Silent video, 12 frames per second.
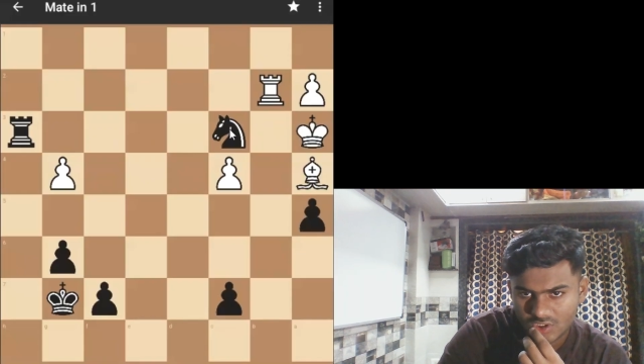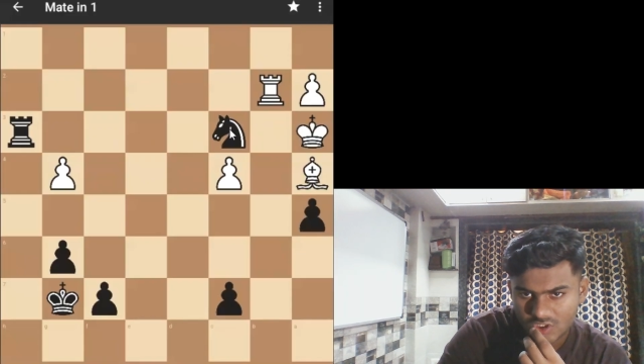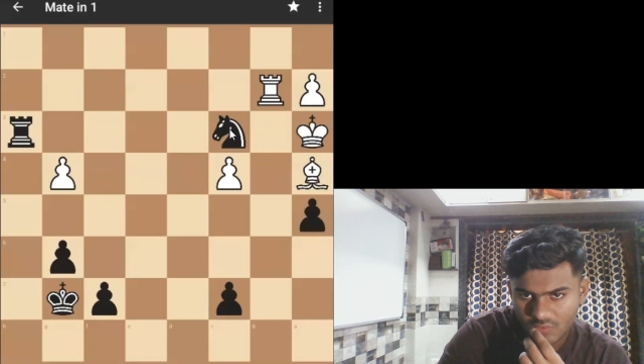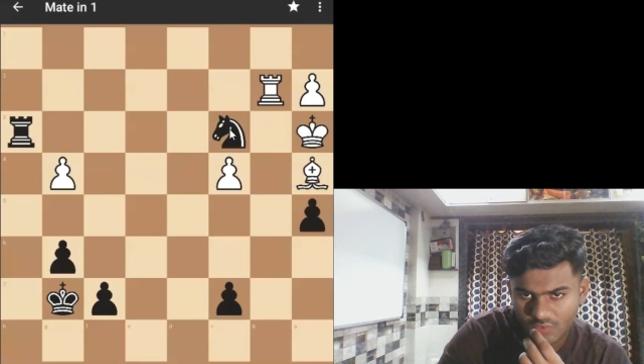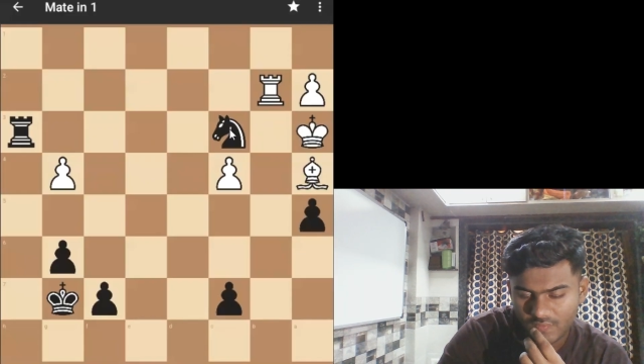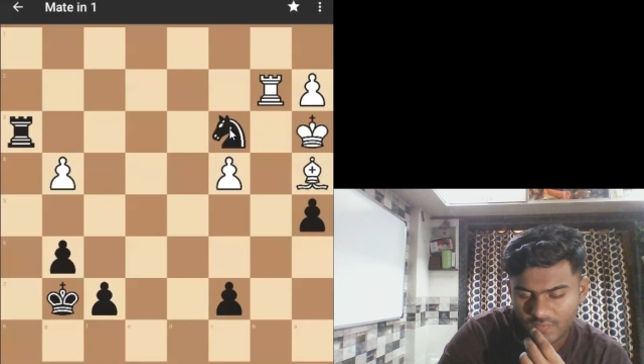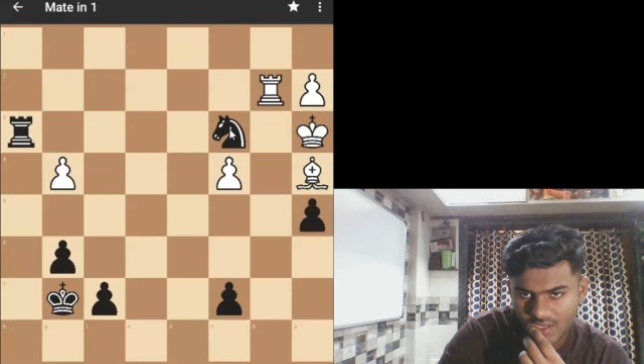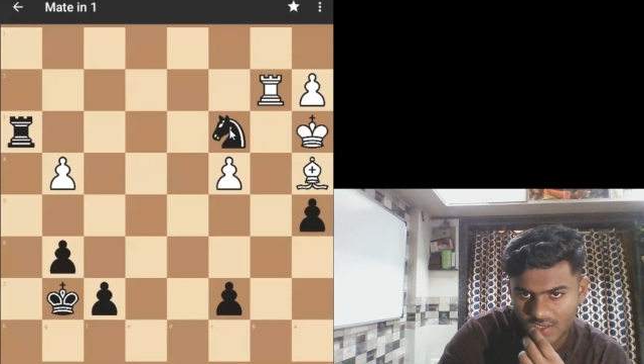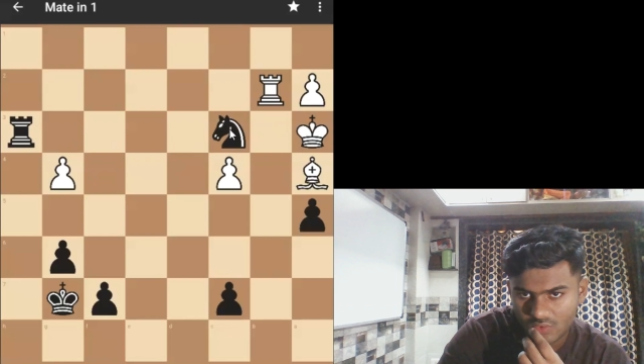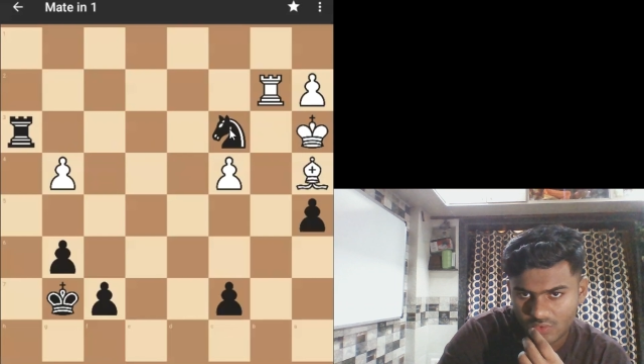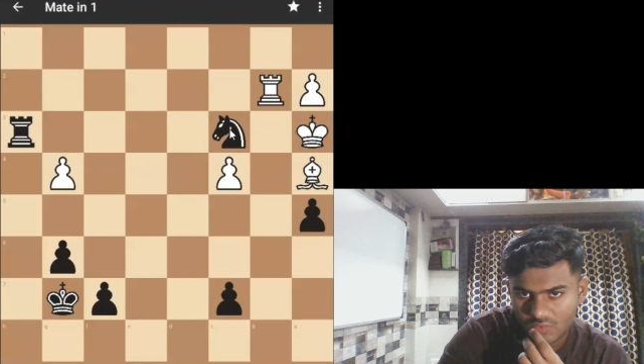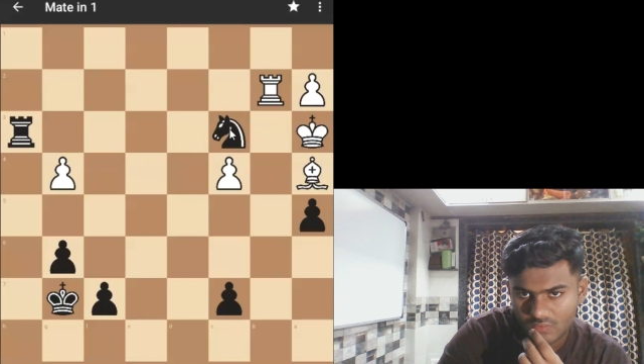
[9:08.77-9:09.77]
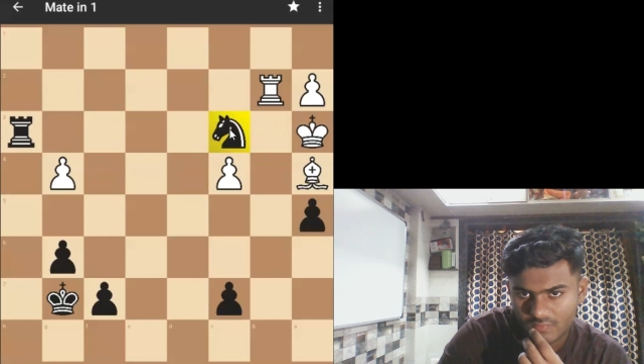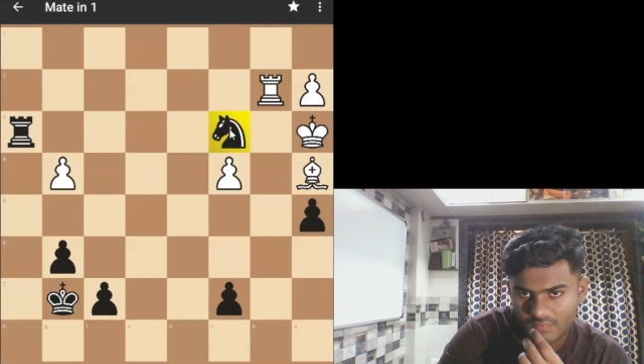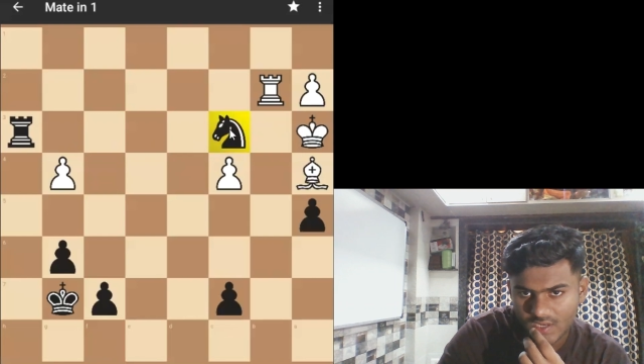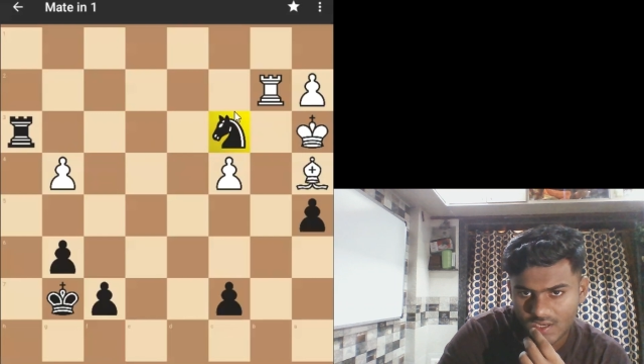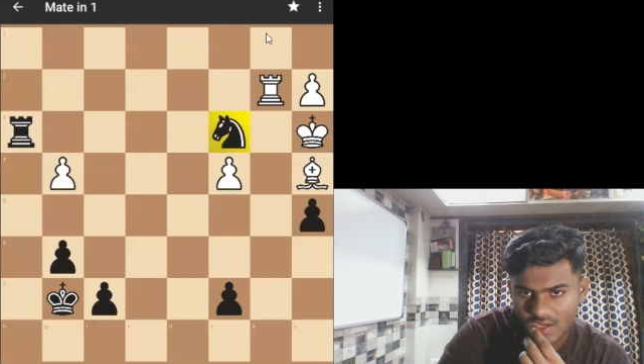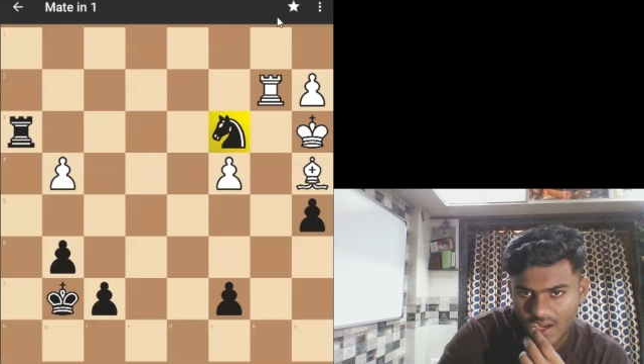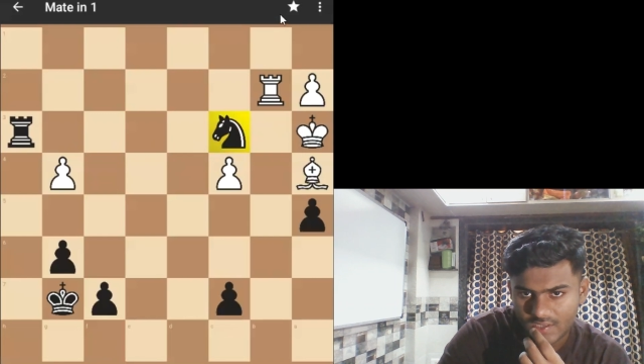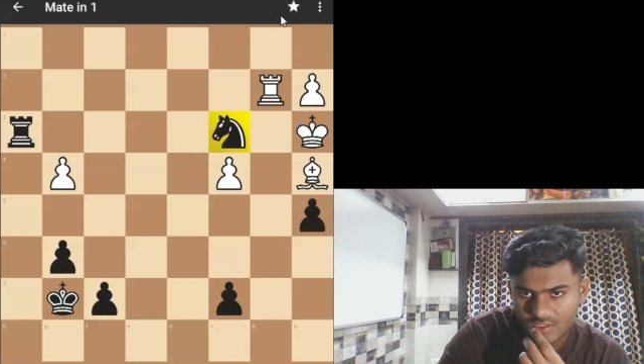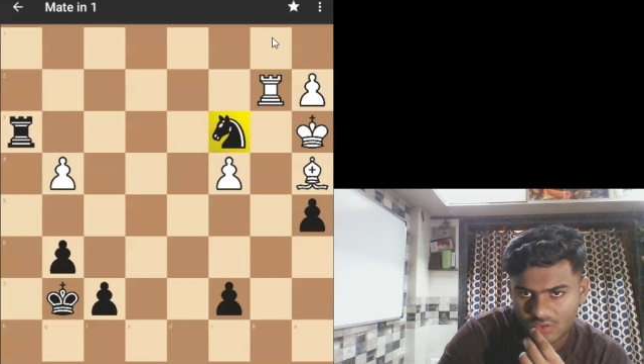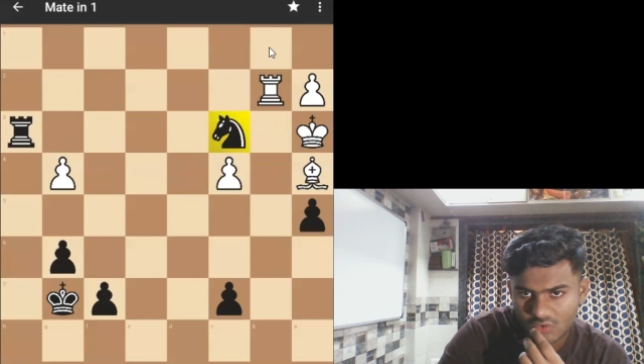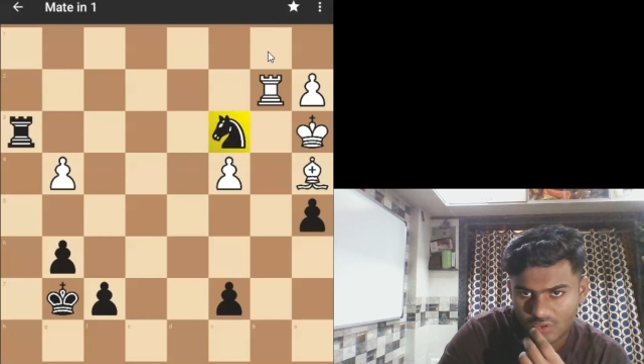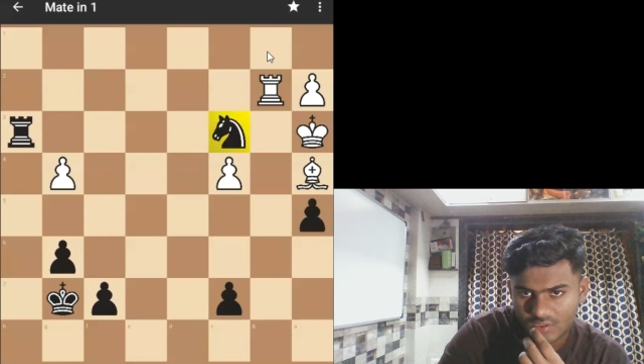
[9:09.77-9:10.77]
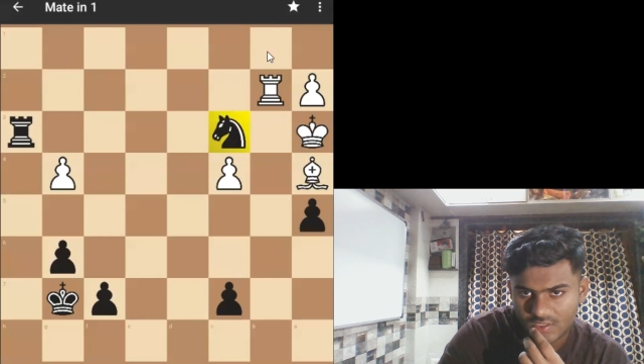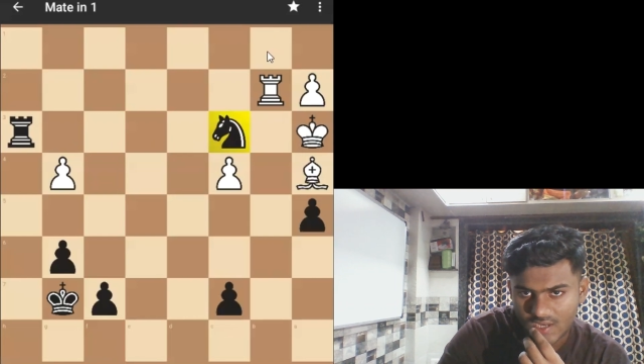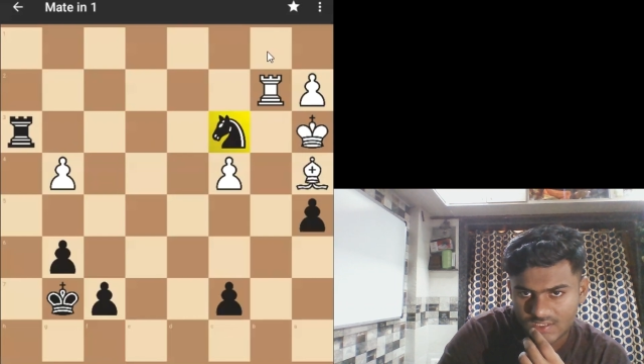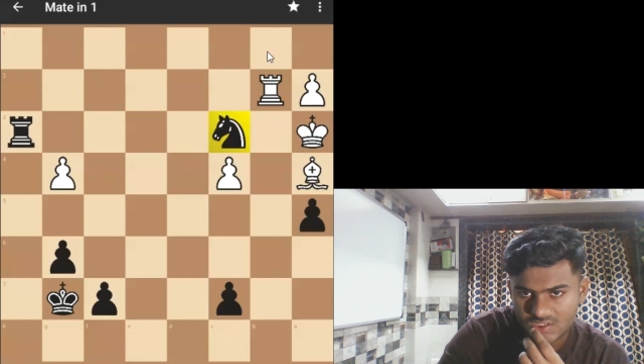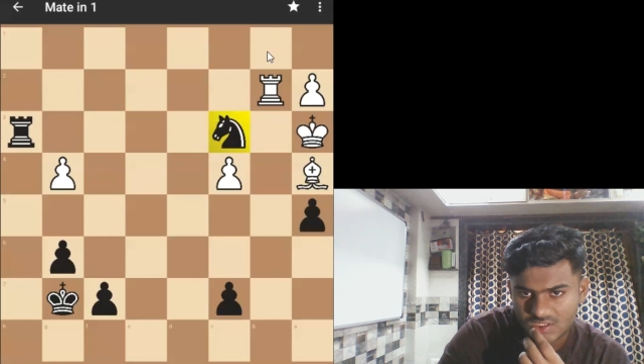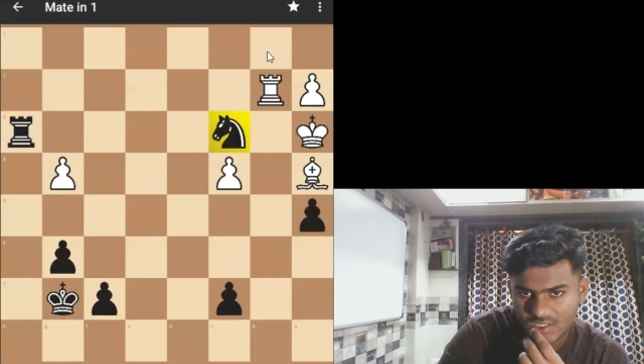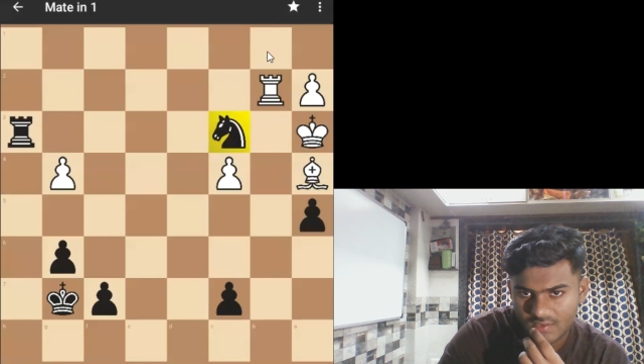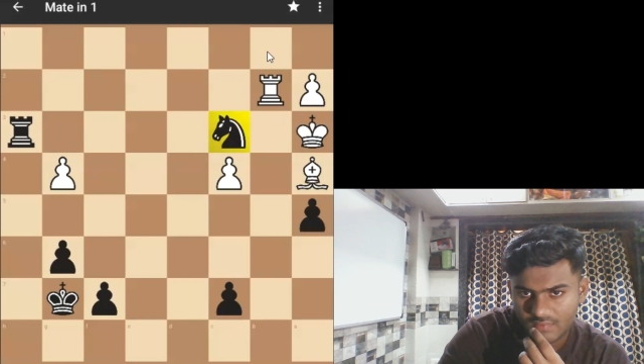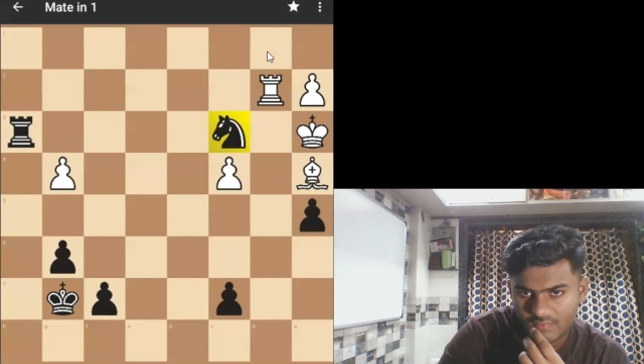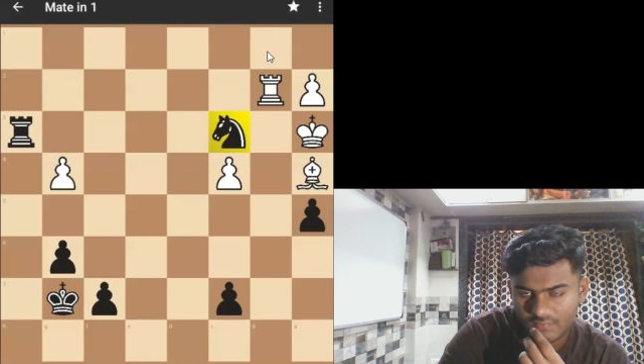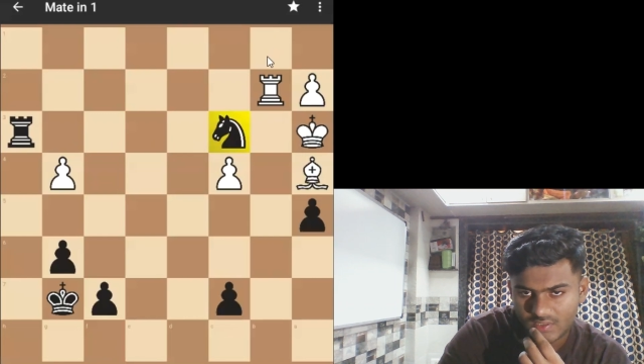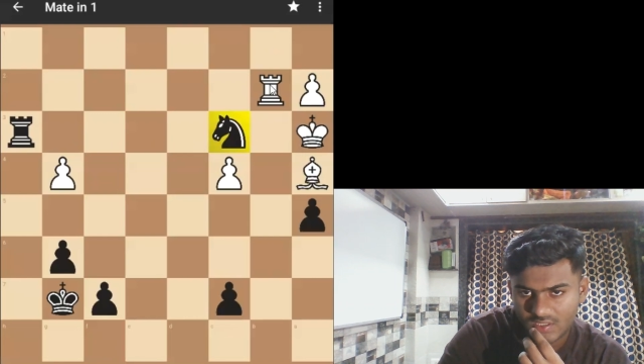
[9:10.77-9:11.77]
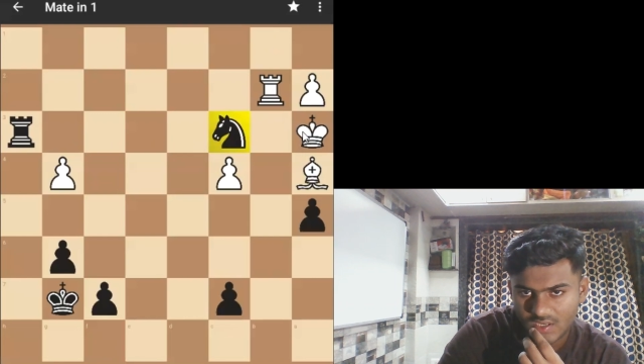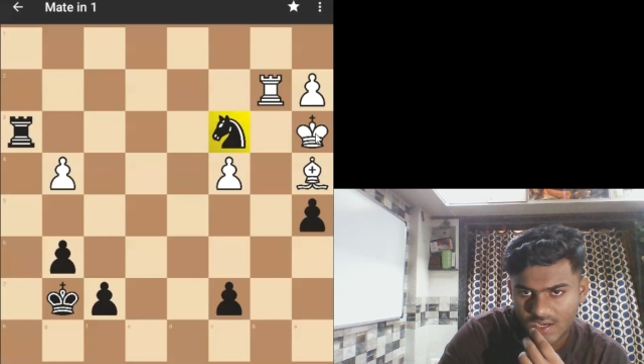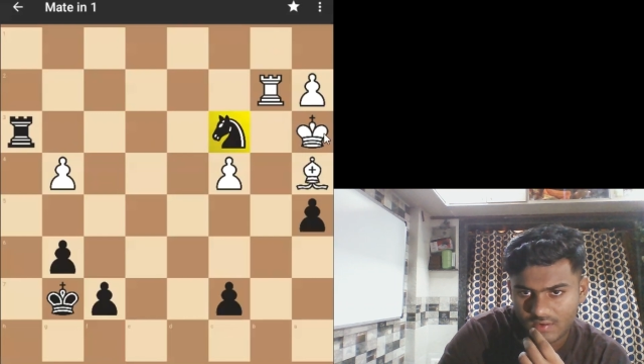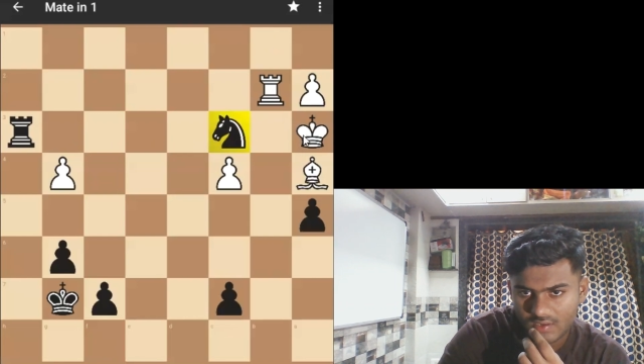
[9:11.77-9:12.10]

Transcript: So what we can do, we can either go on that side with the knight.